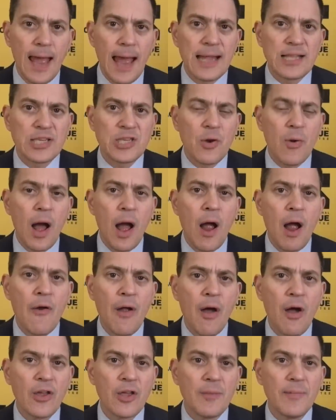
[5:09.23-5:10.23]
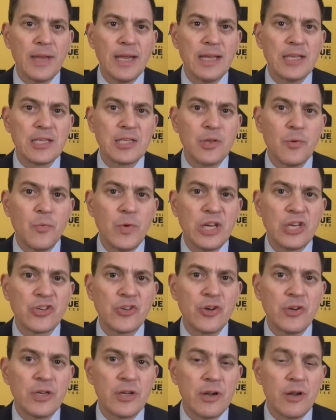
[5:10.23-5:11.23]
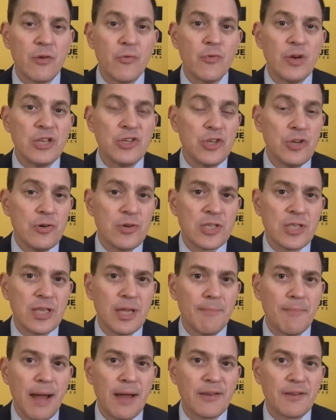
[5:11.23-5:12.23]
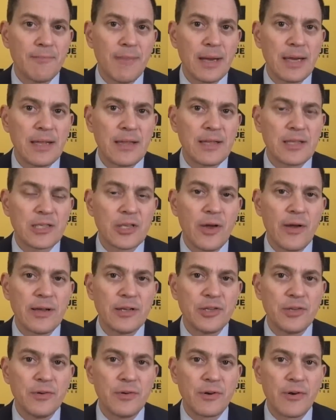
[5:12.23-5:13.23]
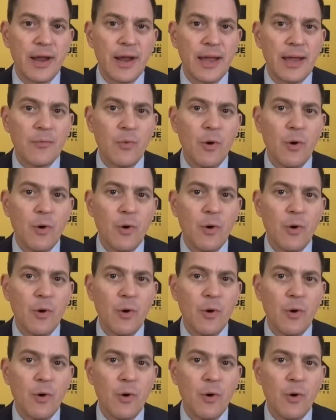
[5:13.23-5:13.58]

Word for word: And so our argument is that we shouldn't reduce the amount of money that's going to Ukraine.